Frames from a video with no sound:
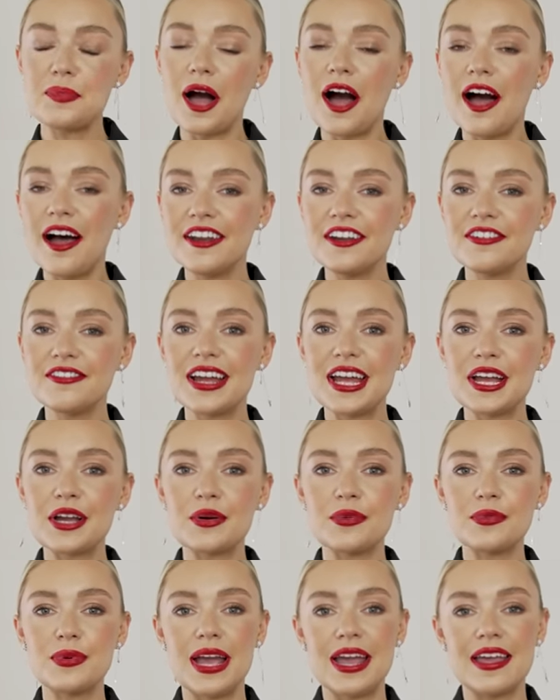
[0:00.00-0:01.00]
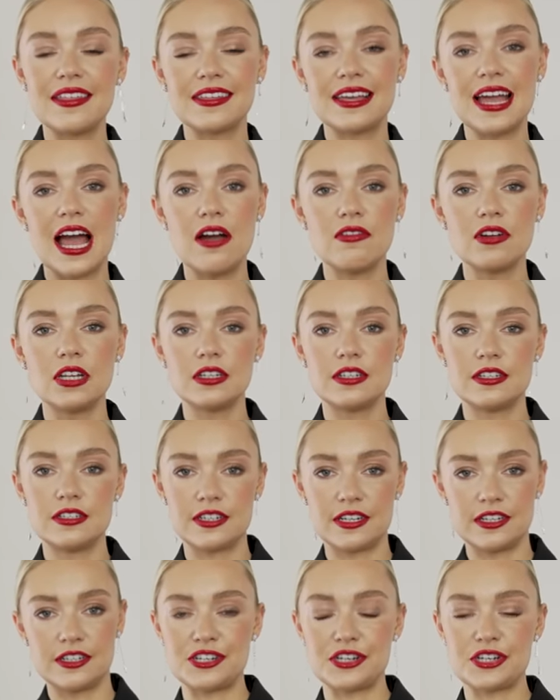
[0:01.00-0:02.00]
partnering with Carrot
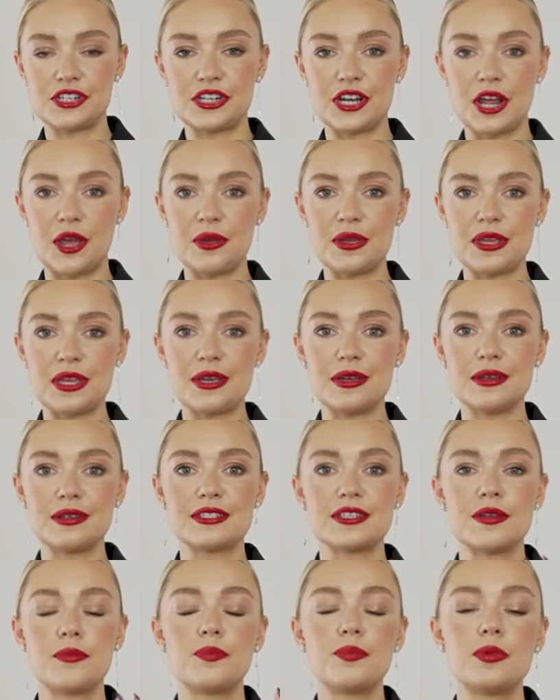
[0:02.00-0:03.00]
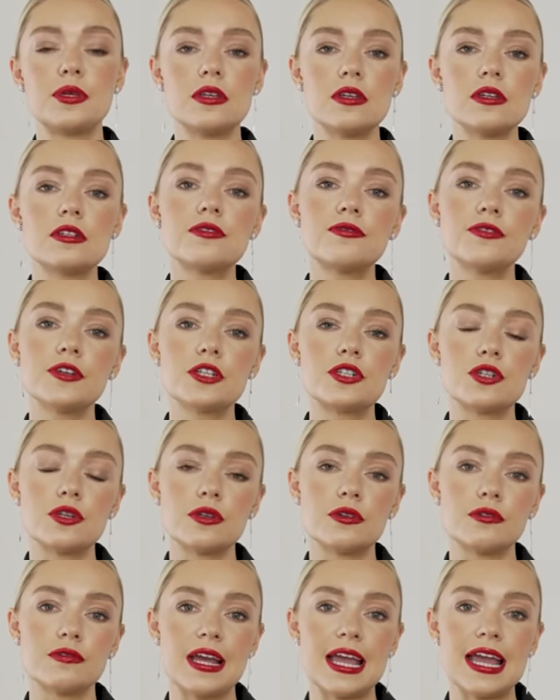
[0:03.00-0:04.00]
London to show you some beautiful
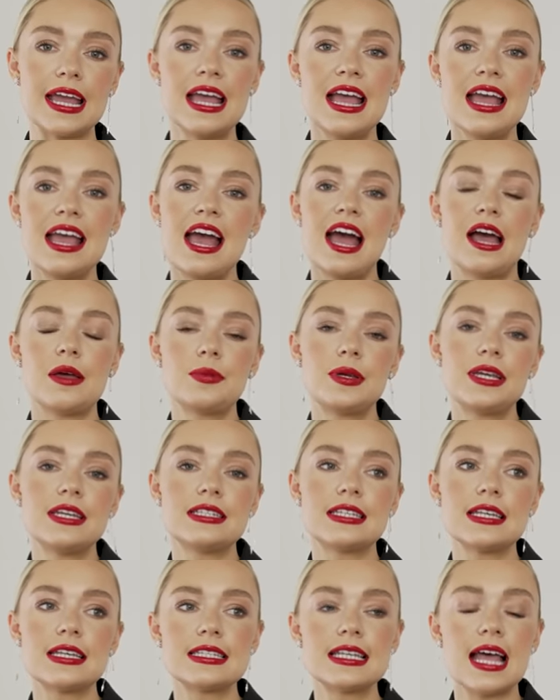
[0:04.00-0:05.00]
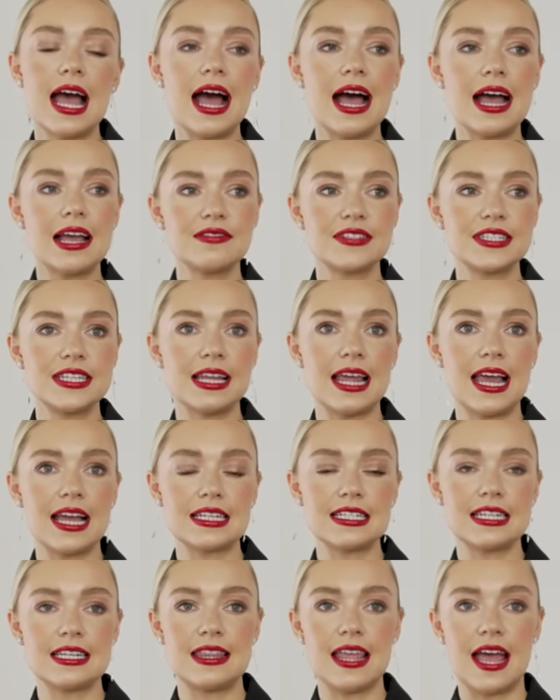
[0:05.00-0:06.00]
jewellery and pieces that I've
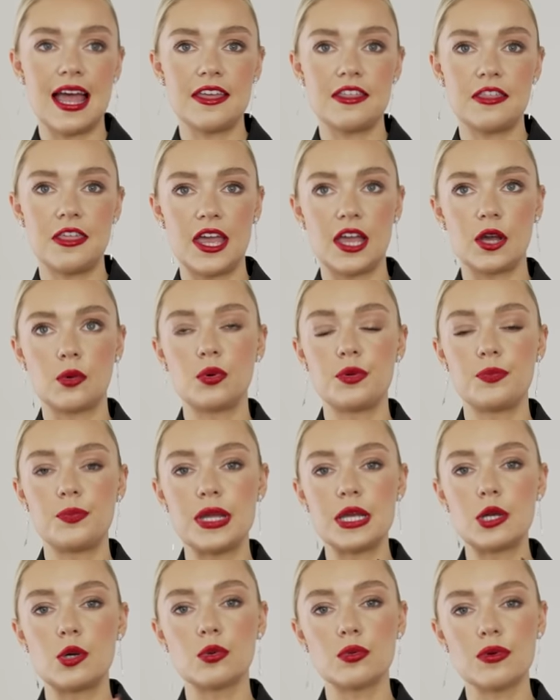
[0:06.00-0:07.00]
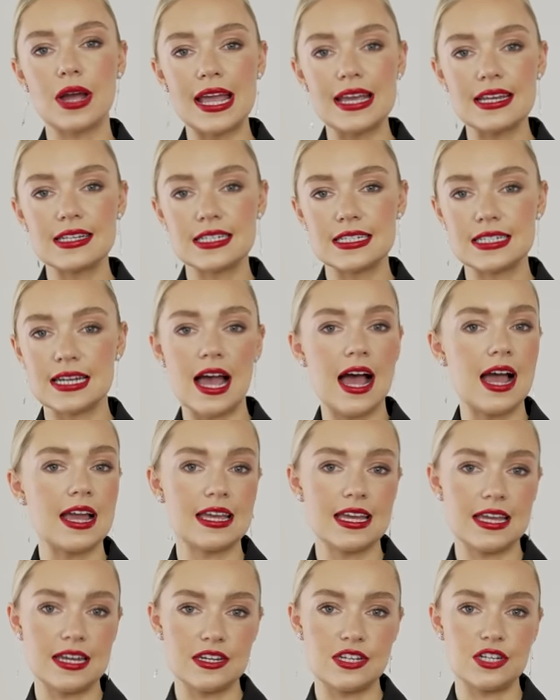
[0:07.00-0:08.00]
selected that I think would be great to tie
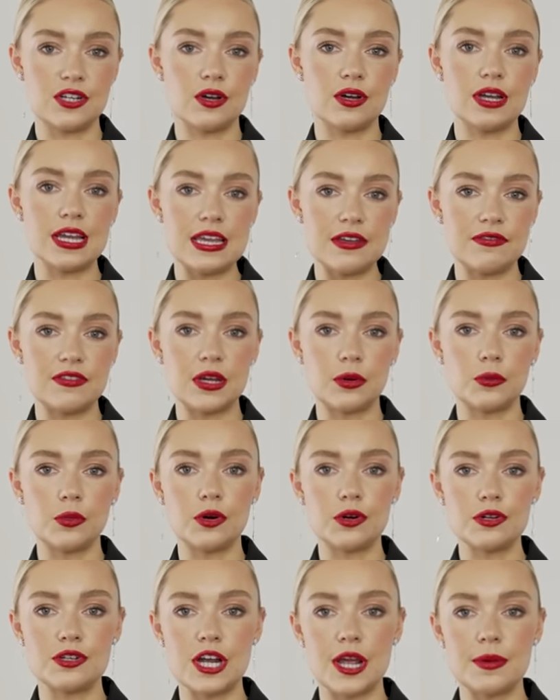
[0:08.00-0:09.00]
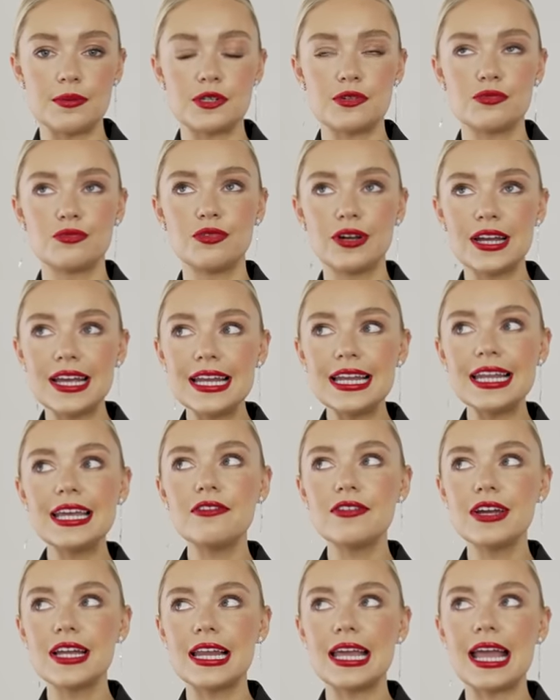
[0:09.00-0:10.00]
into your evening wardrobe to really,
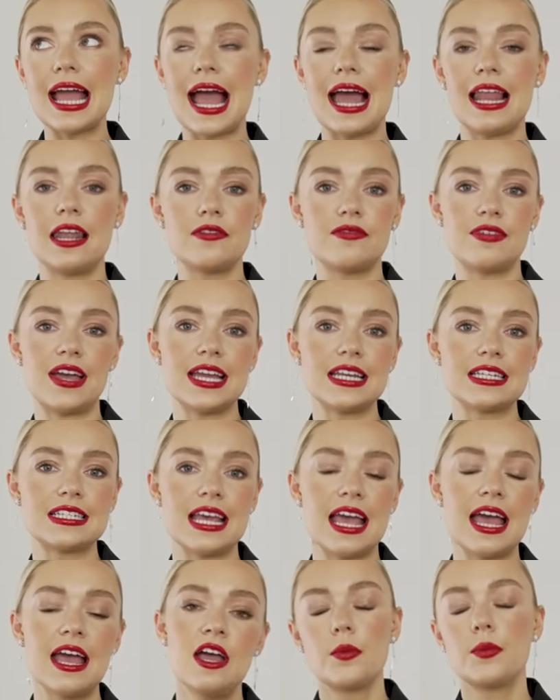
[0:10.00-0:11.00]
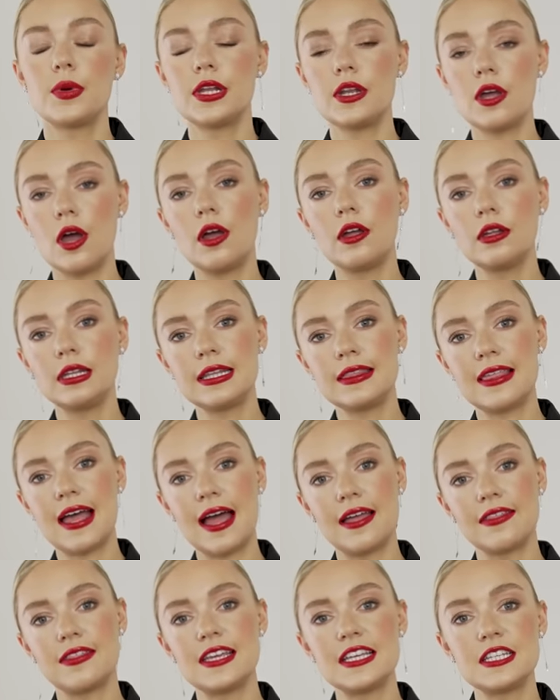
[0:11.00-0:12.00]
really elevate it. But not only
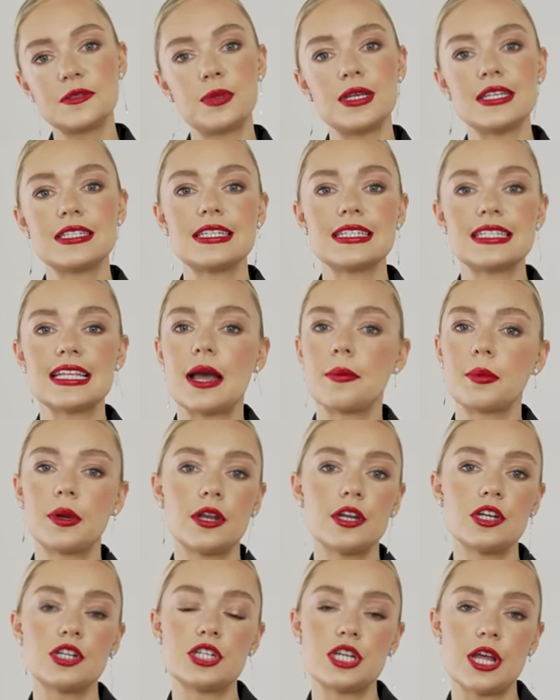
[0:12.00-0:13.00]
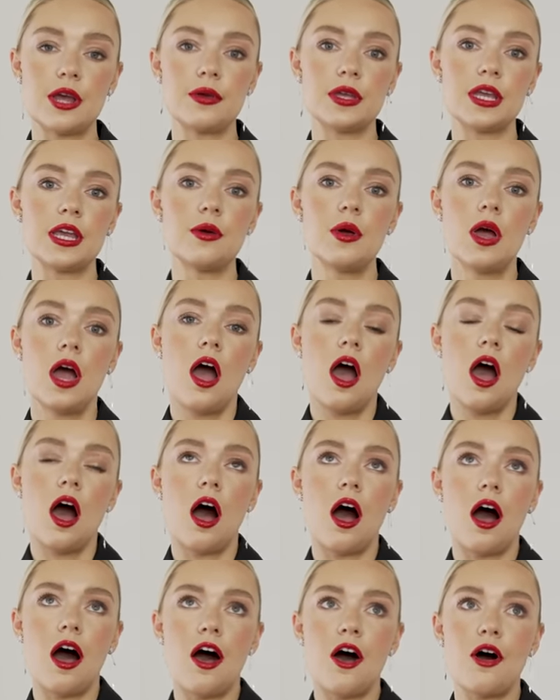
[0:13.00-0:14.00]
that, these pieces that I'm going to show you
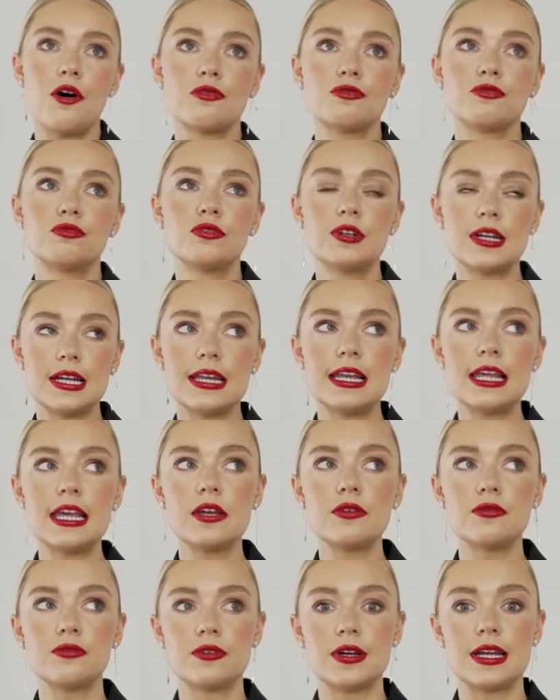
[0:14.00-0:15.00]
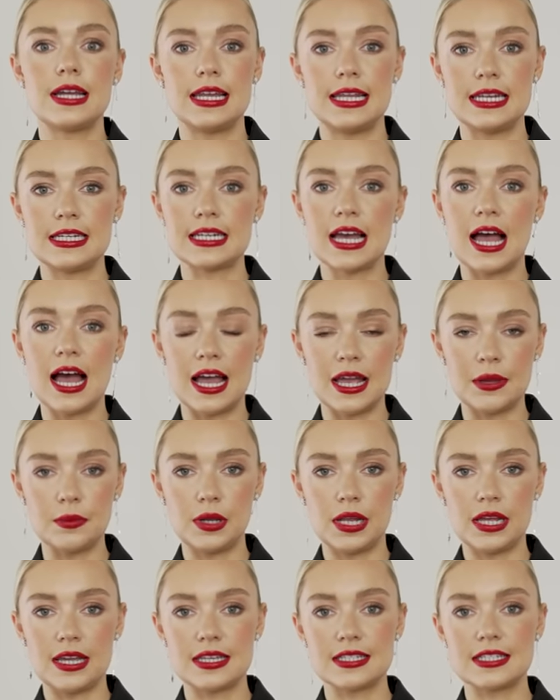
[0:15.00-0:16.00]
are really, really
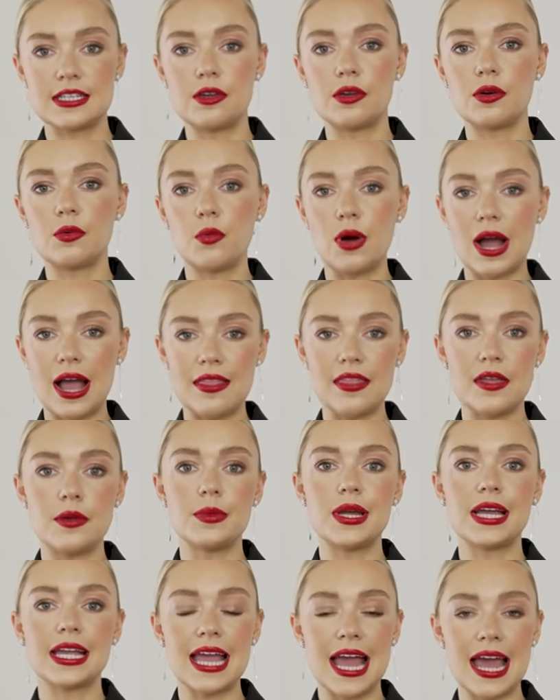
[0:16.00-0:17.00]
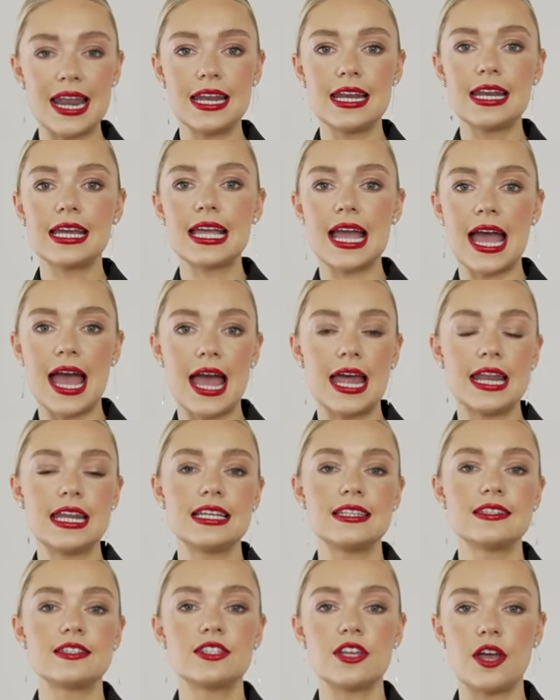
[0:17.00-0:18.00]
timeless. You can wear them again and again
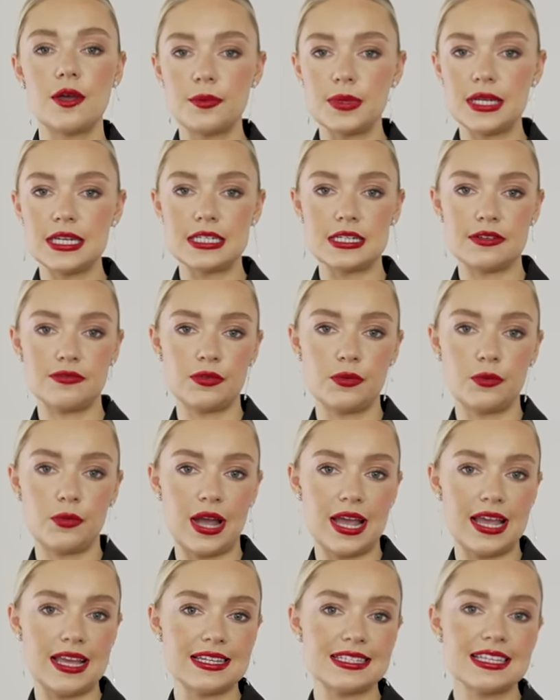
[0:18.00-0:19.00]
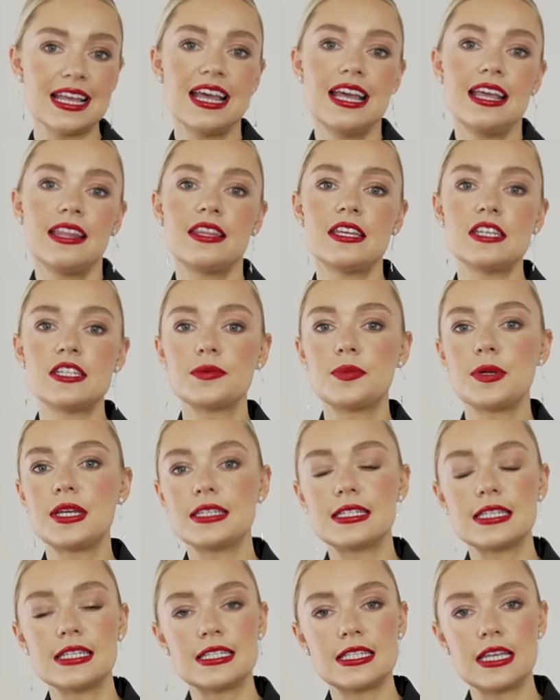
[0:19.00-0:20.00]
in so many different ways. These are
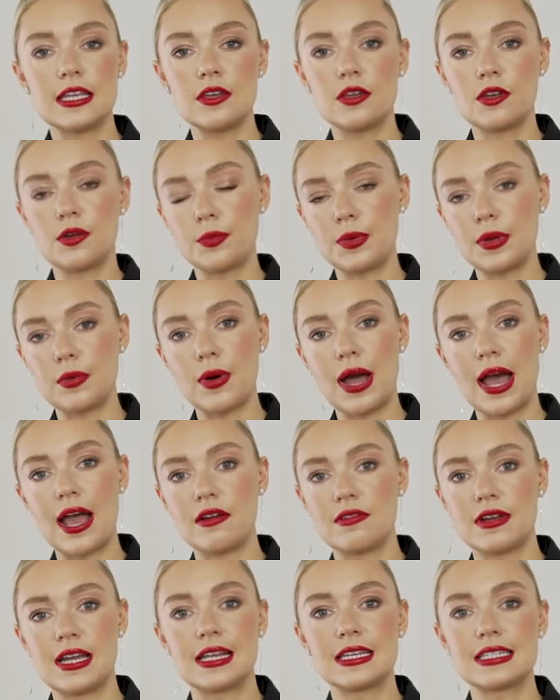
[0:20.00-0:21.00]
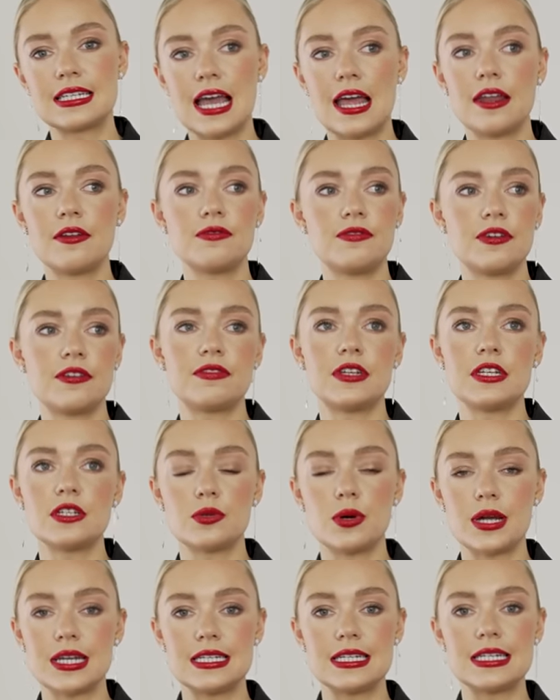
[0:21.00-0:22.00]
pieces that you could be wearing 10, 15,
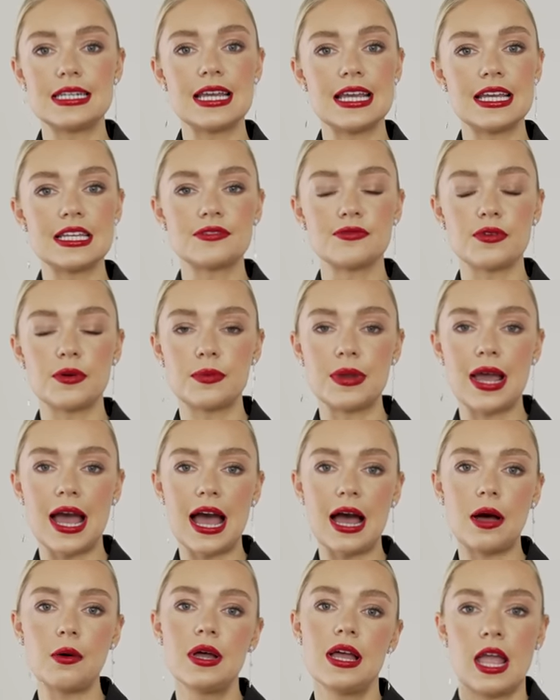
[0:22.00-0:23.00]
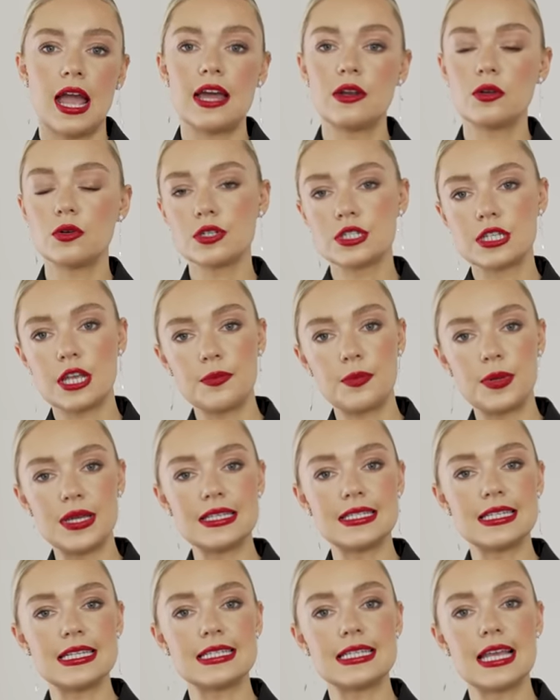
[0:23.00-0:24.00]
20 years from now, and also
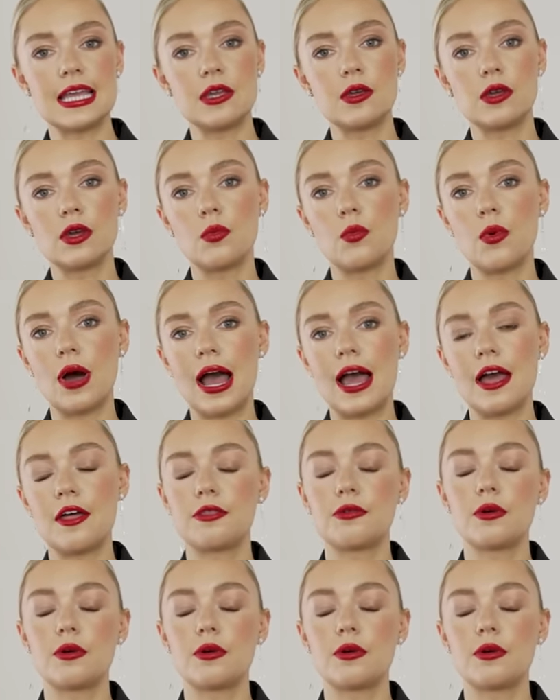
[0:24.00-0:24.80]
pieces that you can wear